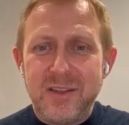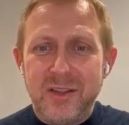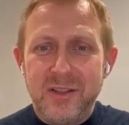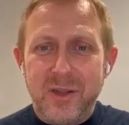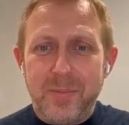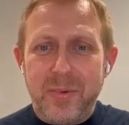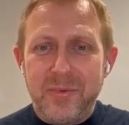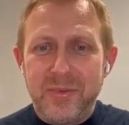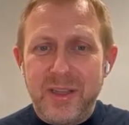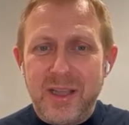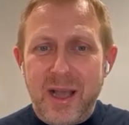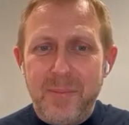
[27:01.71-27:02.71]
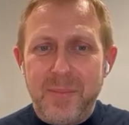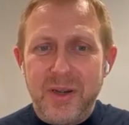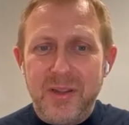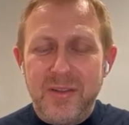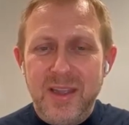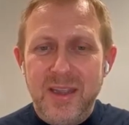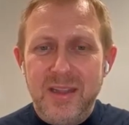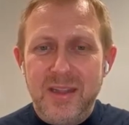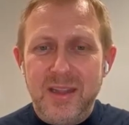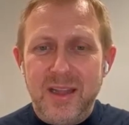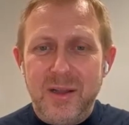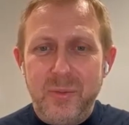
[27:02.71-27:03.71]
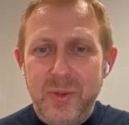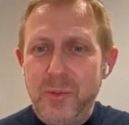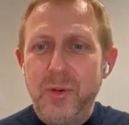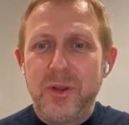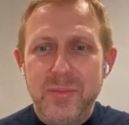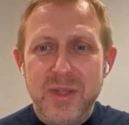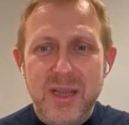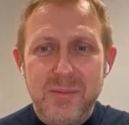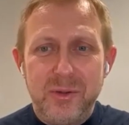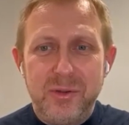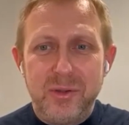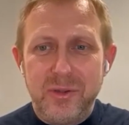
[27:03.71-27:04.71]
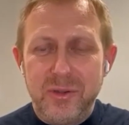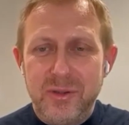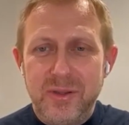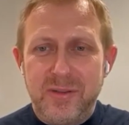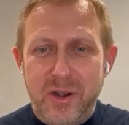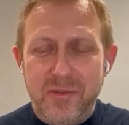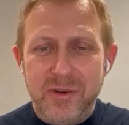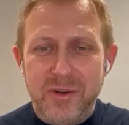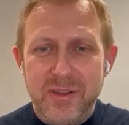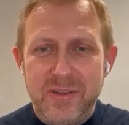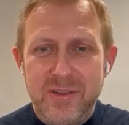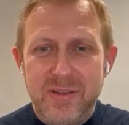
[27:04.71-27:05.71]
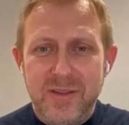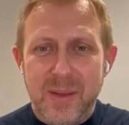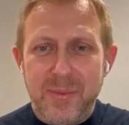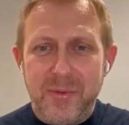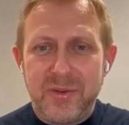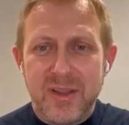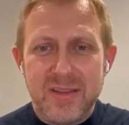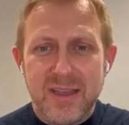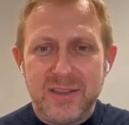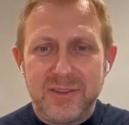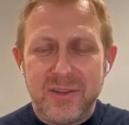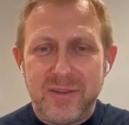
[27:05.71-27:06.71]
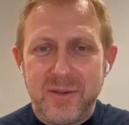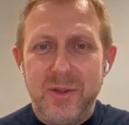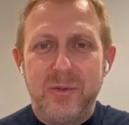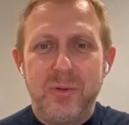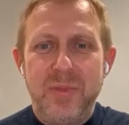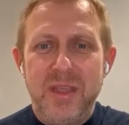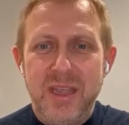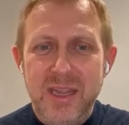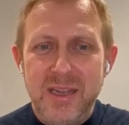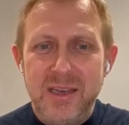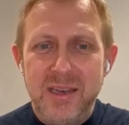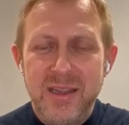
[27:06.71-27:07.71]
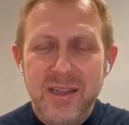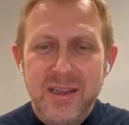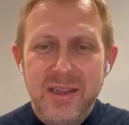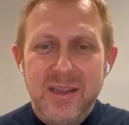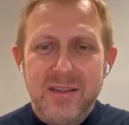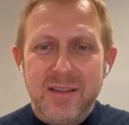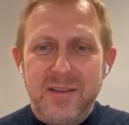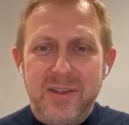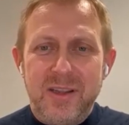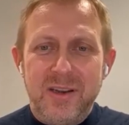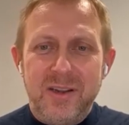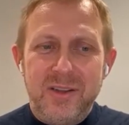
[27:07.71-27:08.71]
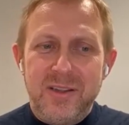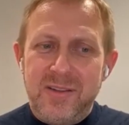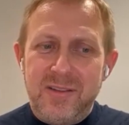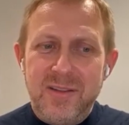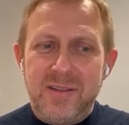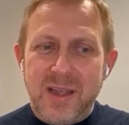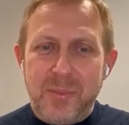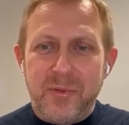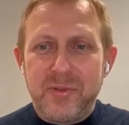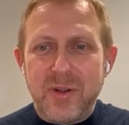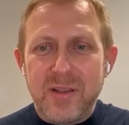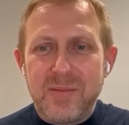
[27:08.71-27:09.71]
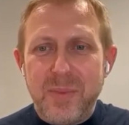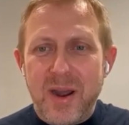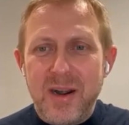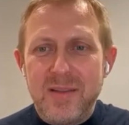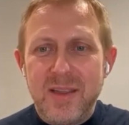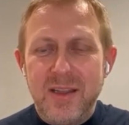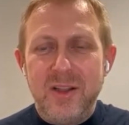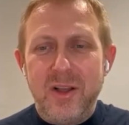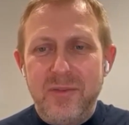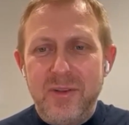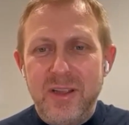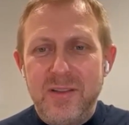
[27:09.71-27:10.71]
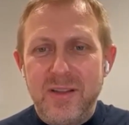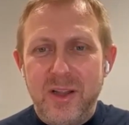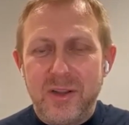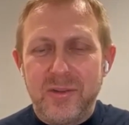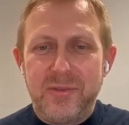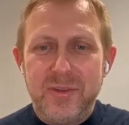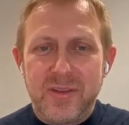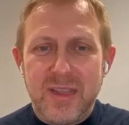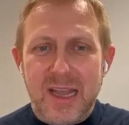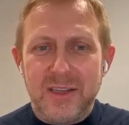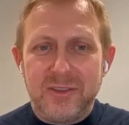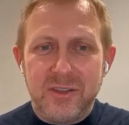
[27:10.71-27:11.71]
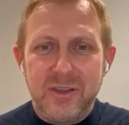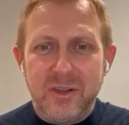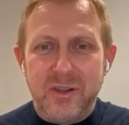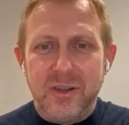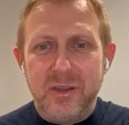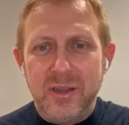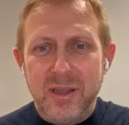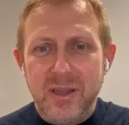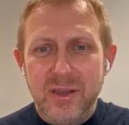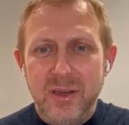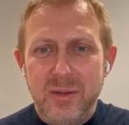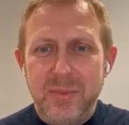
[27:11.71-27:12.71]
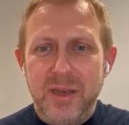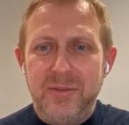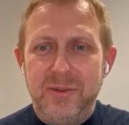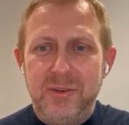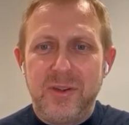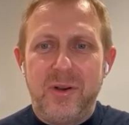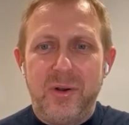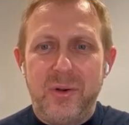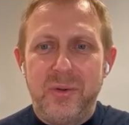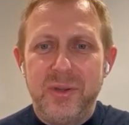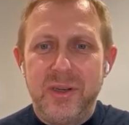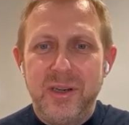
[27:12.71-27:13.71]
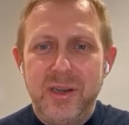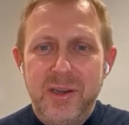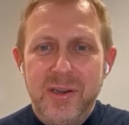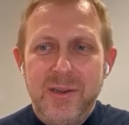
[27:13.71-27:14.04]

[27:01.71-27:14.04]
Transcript: on top of the company's data, we wouldn't be able to discover this type of transaction. So it would be hidden. So I think this type of transparency, and I know there's a lot of discussion on the beneficial owner.